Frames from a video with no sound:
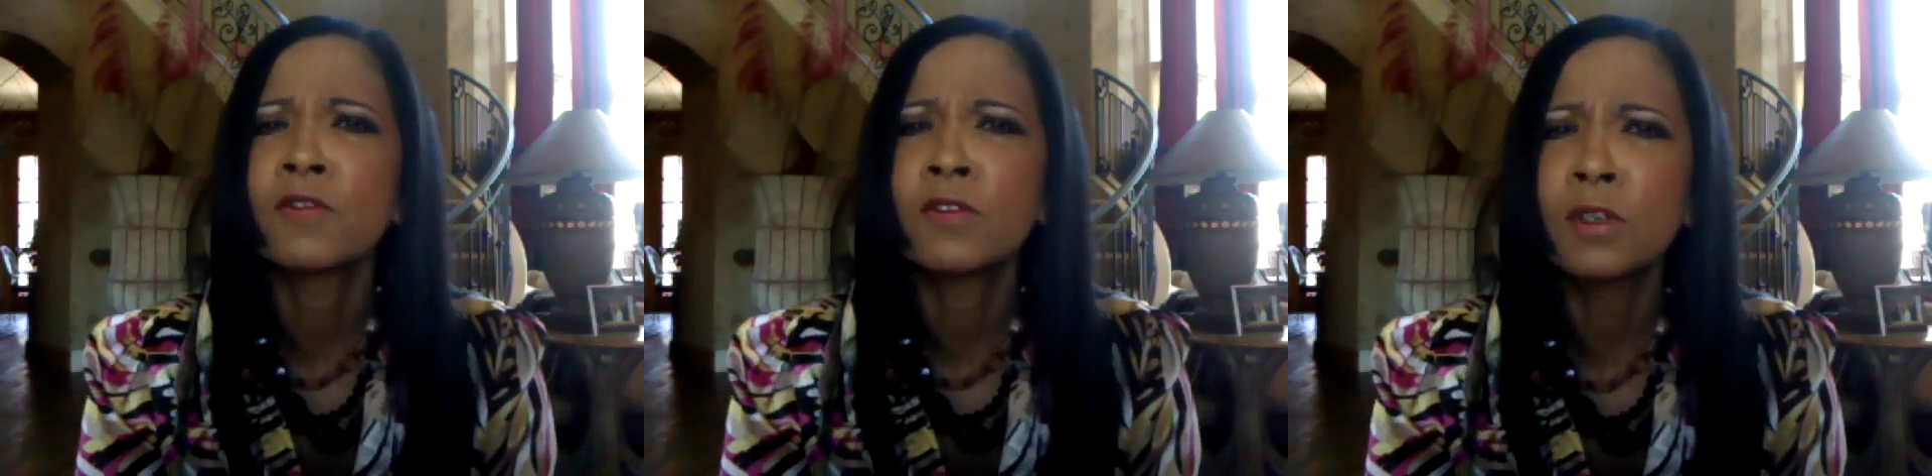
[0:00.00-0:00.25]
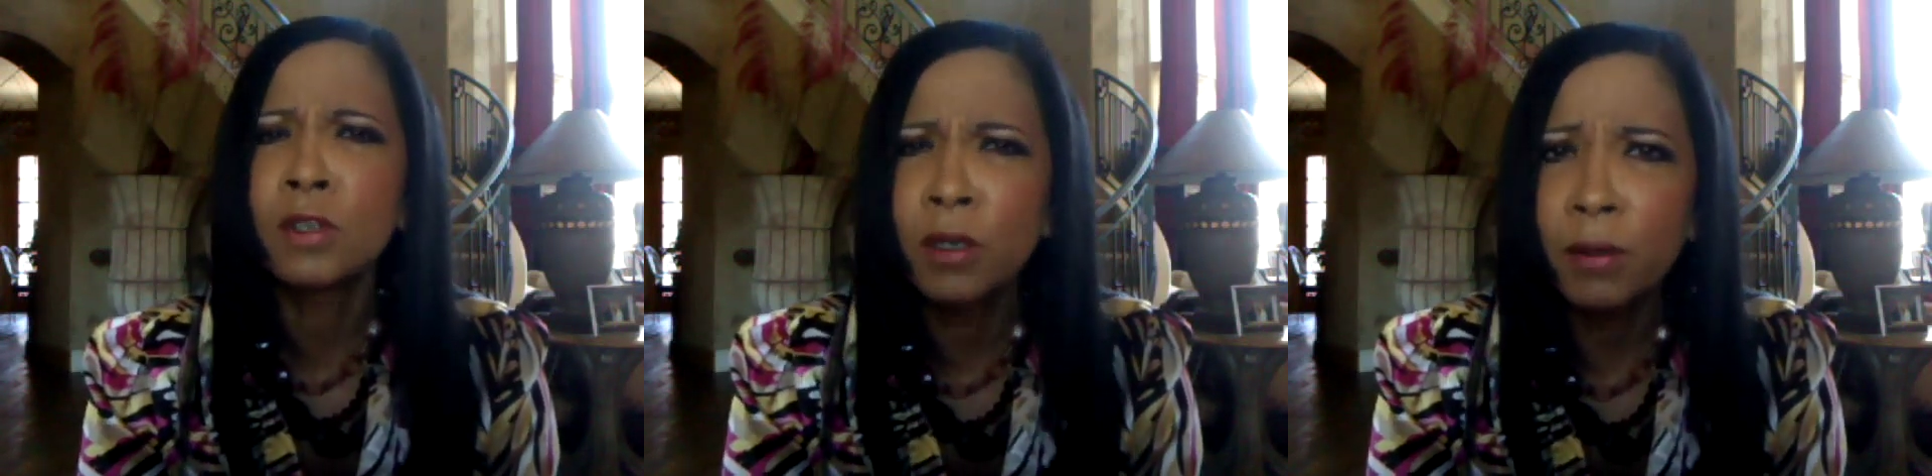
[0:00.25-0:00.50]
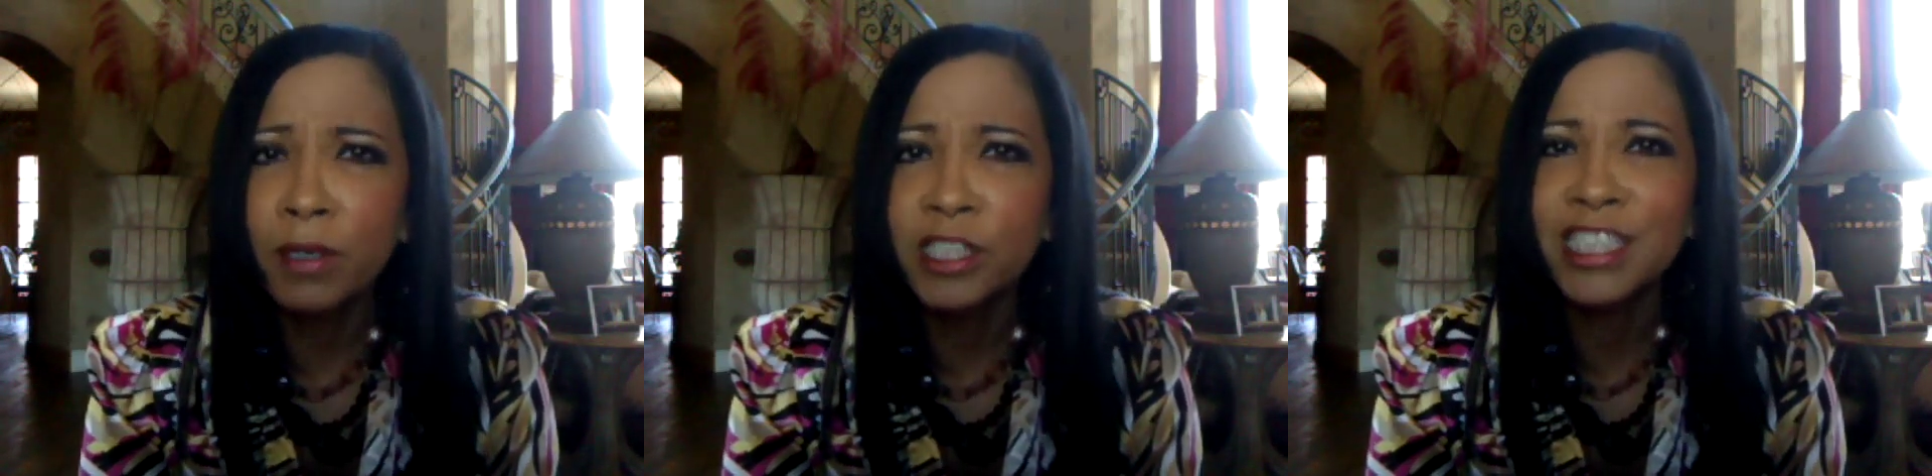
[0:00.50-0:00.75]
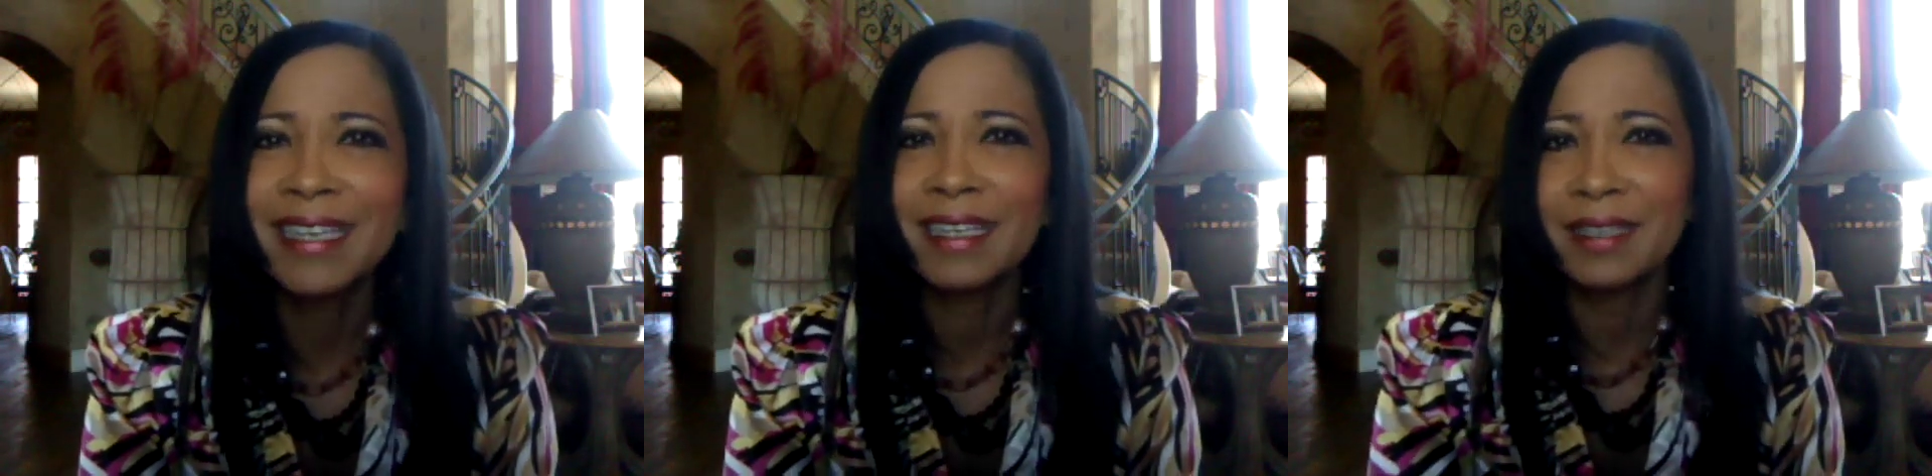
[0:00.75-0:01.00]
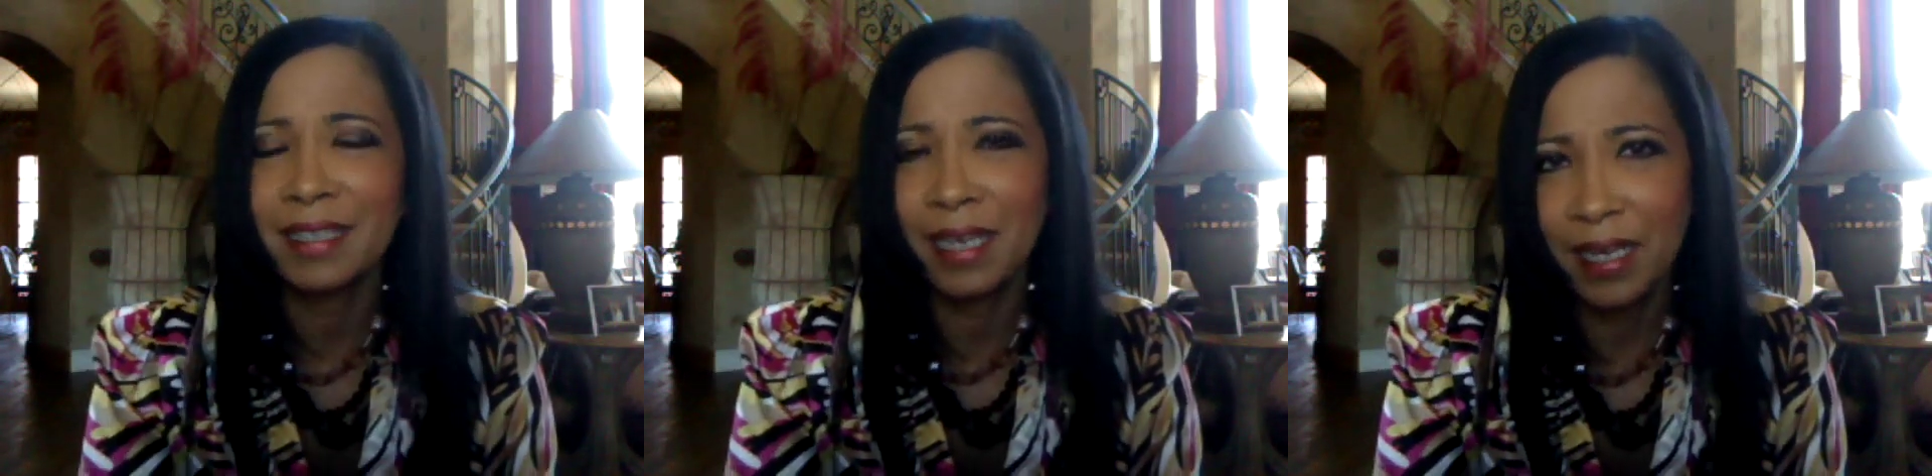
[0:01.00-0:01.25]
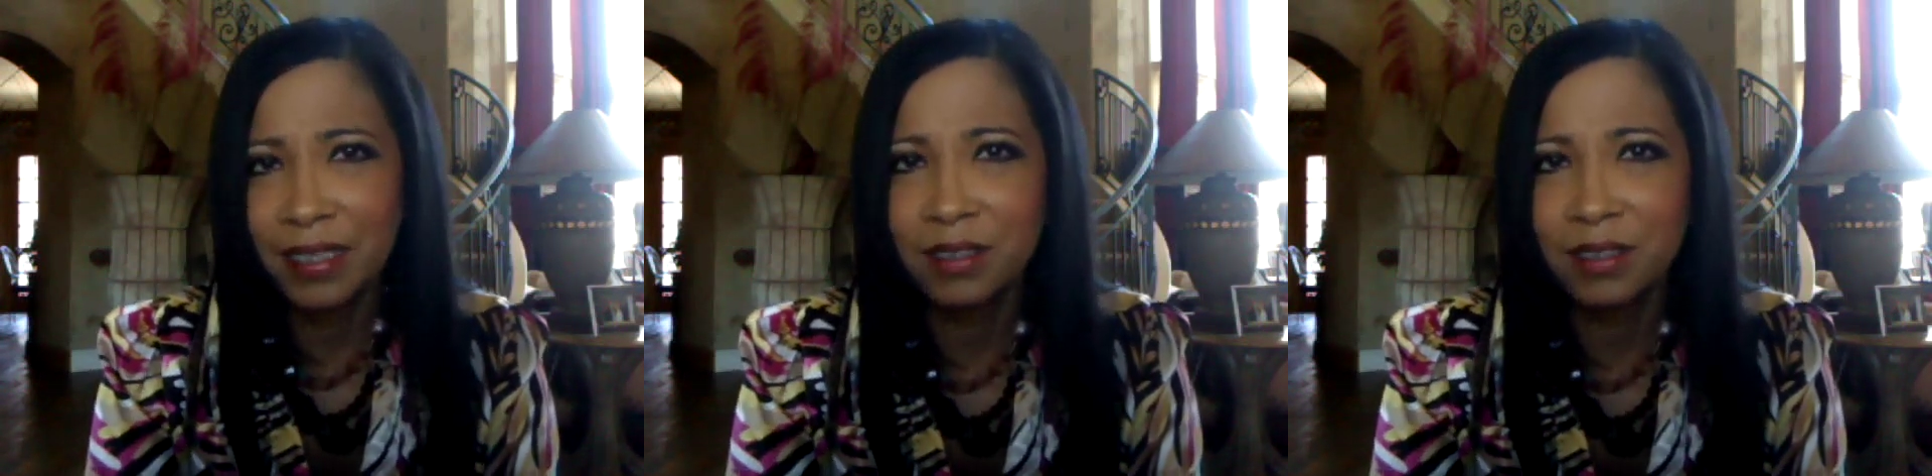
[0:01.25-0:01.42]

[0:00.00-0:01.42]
flourish and get the